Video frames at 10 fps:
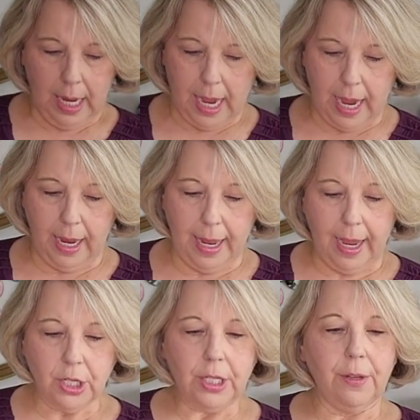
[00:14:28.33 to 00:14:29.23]
I
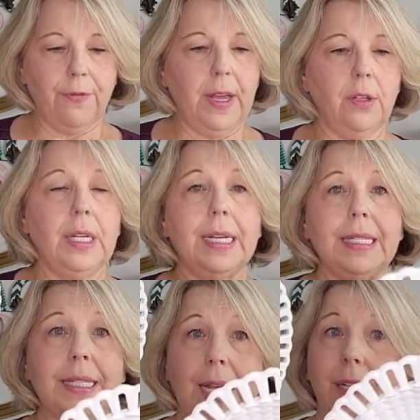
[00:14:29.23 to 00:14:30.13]
actually found a
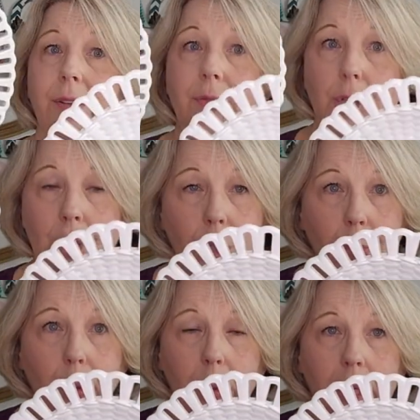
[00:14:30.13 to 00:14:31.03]
set of
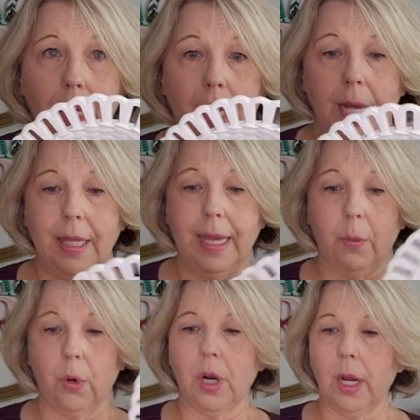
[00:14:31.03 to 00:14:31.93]
2
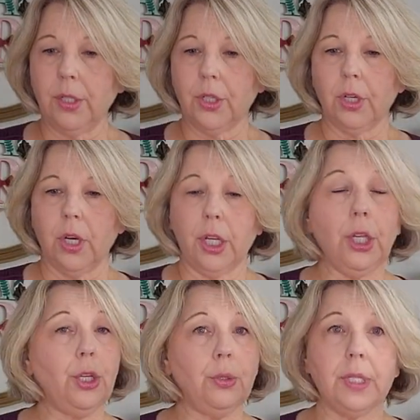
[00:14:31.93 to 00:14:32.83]
that were under a
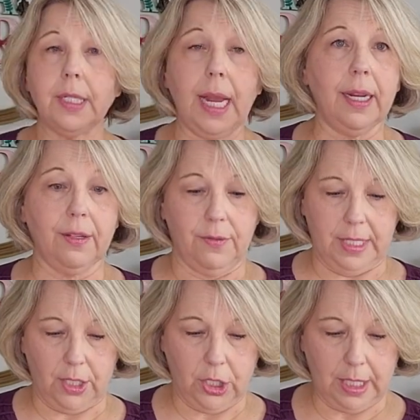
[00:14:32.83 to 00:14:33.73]
huge stack of
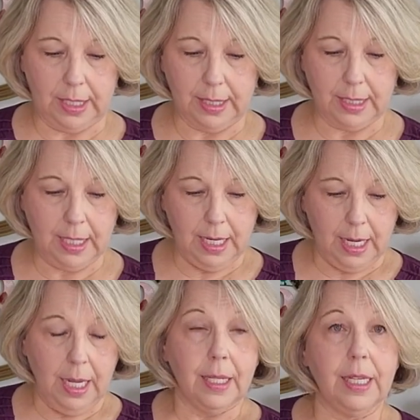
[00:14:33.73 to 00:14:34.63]
dishes.
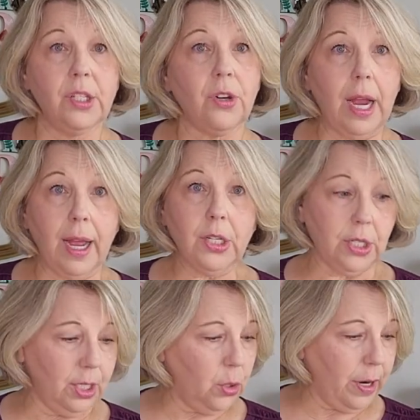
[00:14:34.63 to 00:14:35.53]
These are
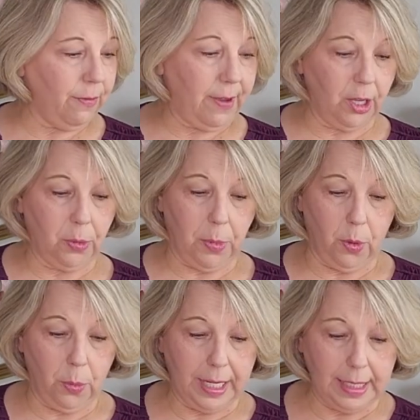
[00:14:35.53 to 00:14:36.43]
actually quite
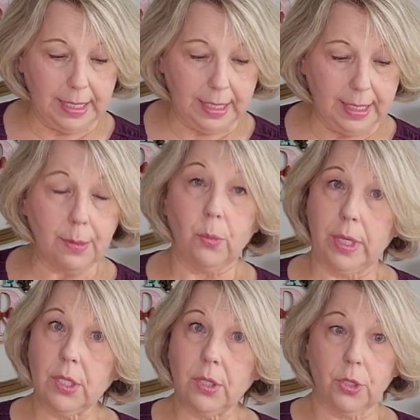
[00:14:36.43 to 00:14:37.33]
valuable. When I did some
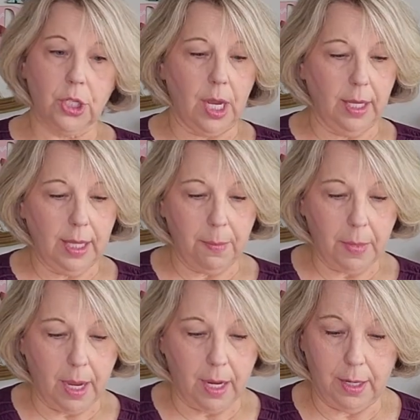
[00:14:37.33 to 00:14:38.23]
research on them,
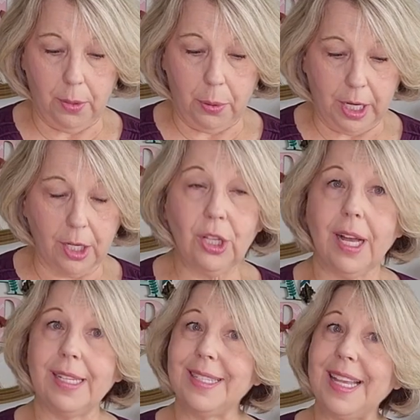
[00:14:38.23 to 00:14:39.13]
I
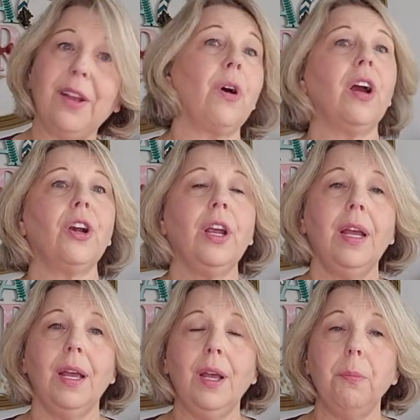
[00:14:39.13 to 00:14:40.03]
realized they were
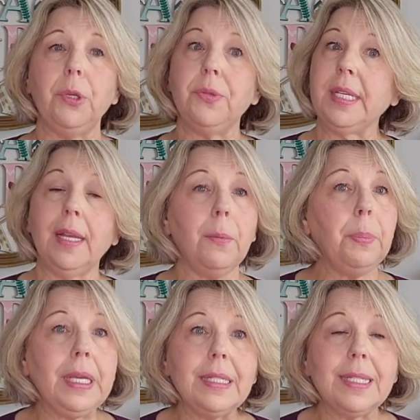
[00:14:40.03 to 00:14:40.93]
museum
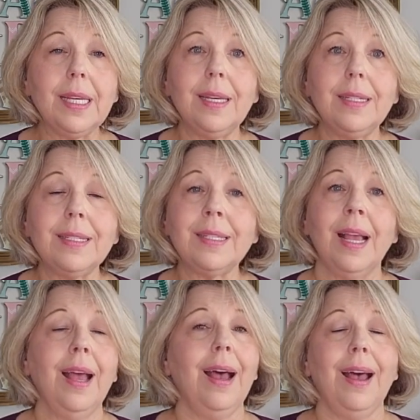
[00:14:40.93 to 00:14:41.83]
pieces.
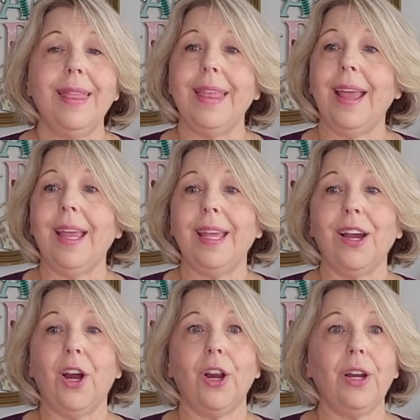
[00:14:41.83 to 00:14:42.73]
They
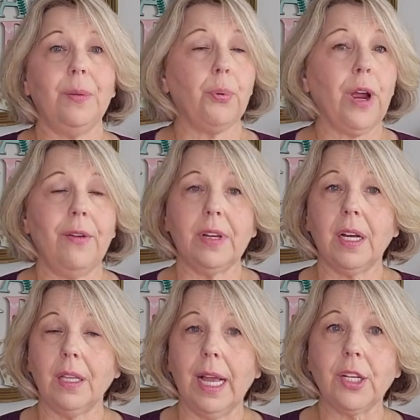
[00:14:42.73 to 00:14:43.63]
are in private
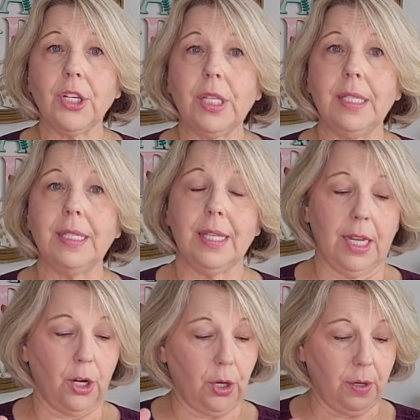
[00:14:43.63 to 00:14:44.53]
collections.
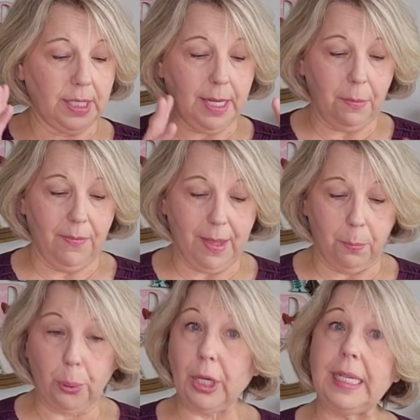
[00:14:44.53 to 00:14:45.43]
Some of them
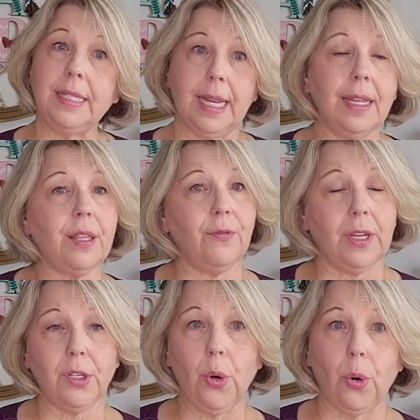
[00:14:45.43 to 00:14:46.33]
predate the
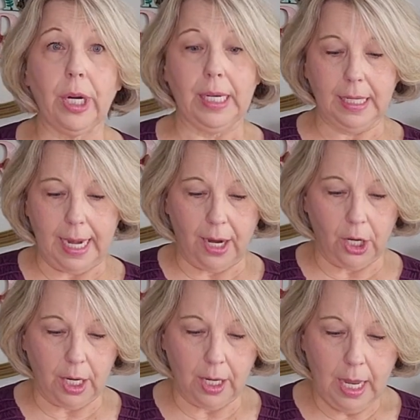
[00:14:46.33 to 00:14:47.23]
Victorian
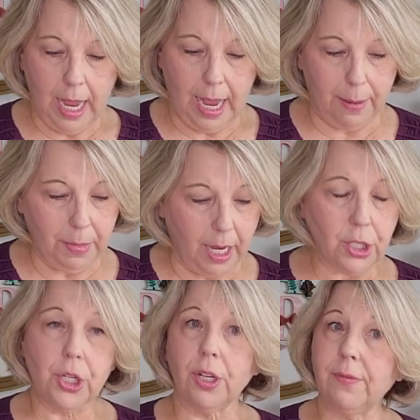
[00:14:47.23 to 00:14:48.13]
era. I'm not
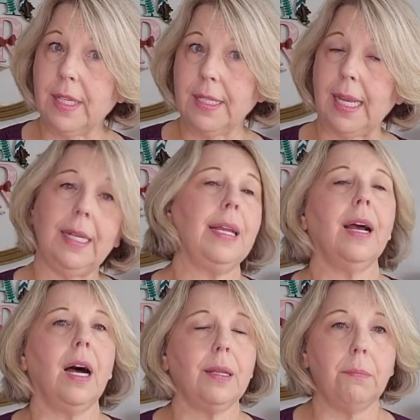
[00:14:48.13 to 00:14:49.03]
sure of the dating
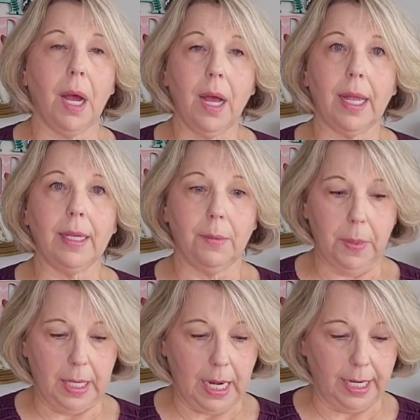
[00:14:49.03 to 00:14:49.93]
on mine,
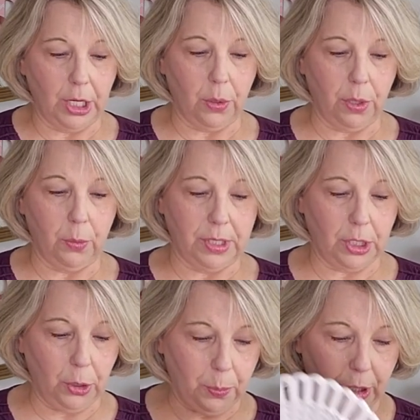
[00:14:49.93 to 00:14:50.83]
but I know it was
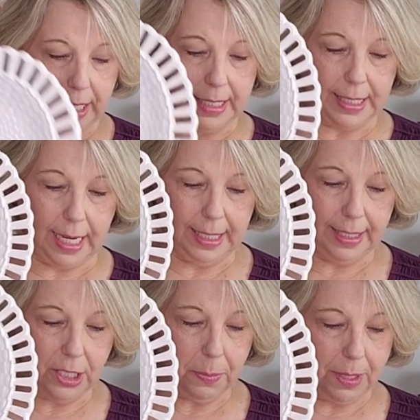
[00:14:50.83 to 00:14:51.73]
super
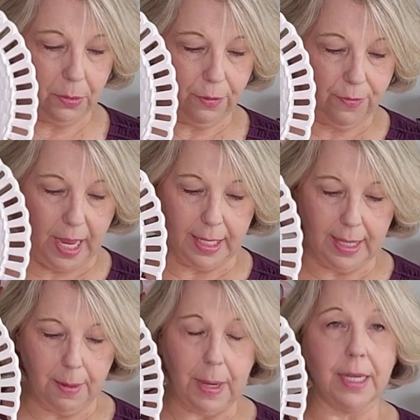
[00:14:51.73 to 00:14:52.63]
exciting to be able to find
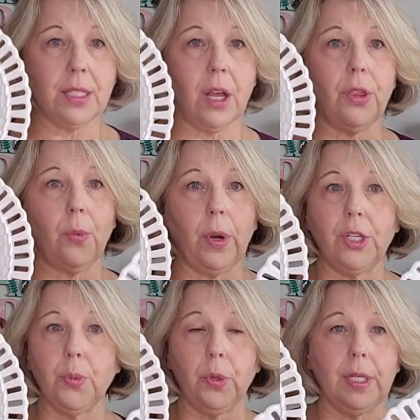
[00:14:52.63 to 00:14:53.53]
them. I saw the
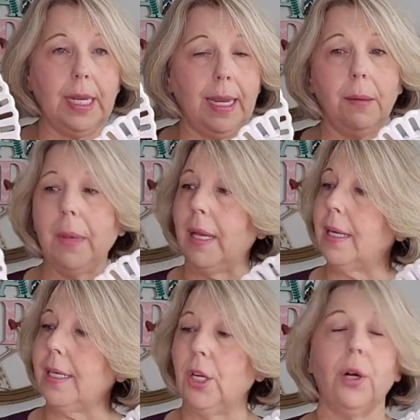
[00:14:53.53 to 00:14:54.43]
Wedgwood name, and
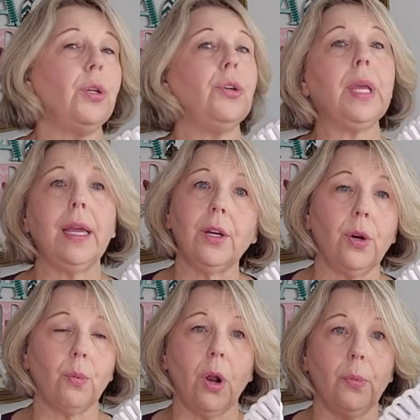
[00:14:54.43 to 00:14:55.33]
I know you can't
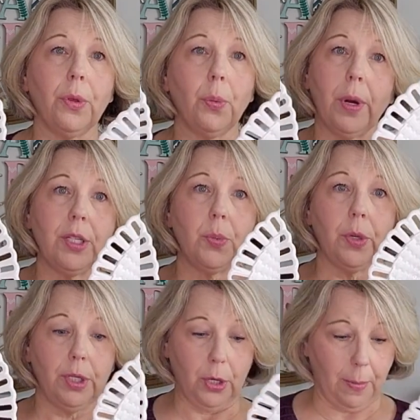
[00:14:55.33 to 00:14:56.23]
go wrong with
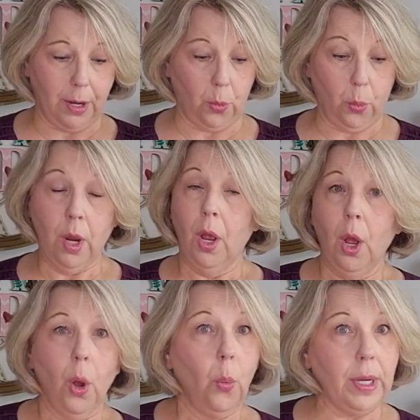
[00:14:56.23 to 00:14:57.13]
Wedgwood no matter
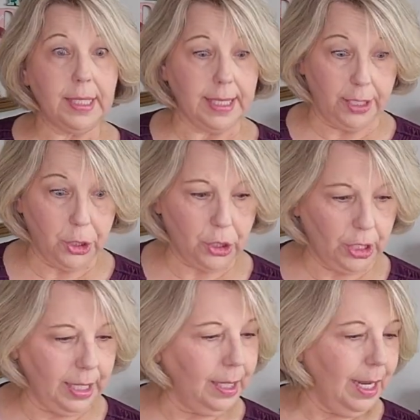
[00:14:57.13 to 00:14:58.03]
what
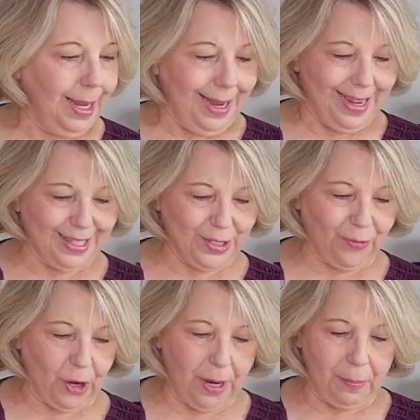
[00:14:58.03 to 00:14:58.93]
century it's
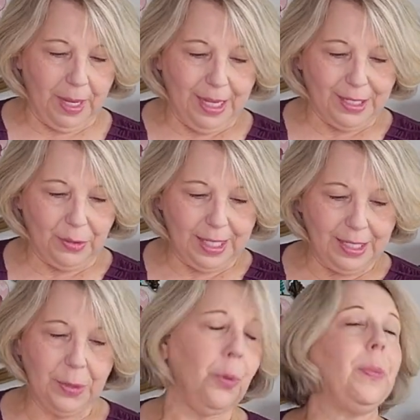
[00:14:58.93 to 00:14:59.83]
from. So
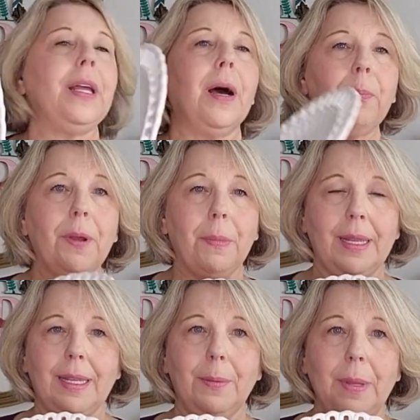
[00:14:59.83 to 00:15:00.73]
these will be up on my
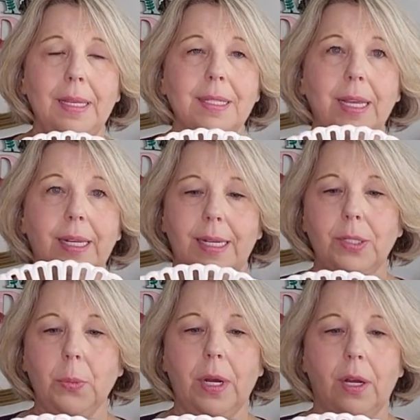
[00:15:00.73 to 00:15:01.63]
eBay site
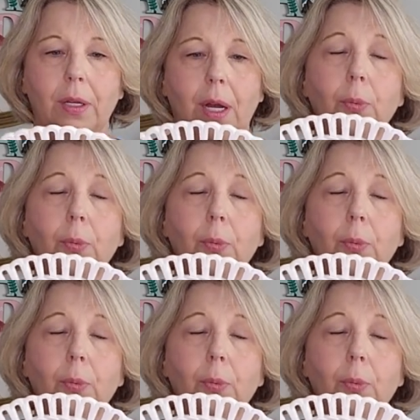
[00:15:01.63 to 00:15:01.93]
as well.